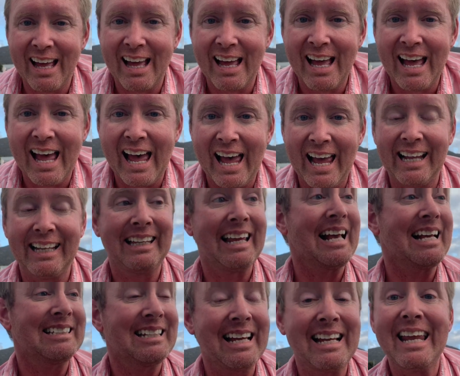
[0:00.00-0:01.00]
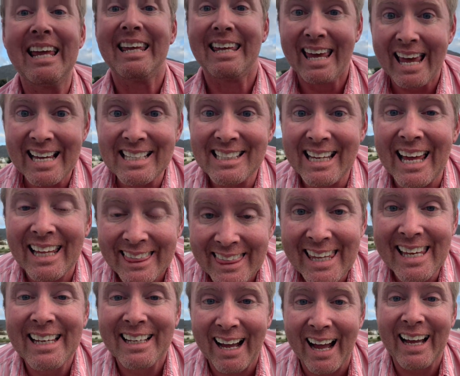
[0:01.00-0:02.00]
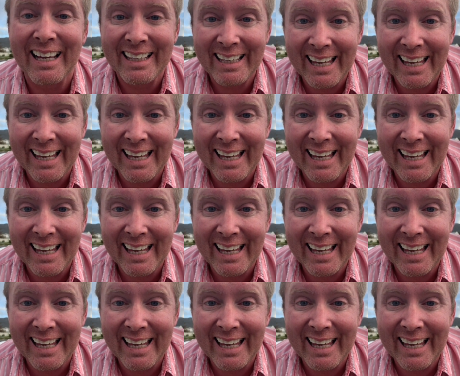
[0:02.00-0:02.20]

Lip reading: And Destin, yes, I think I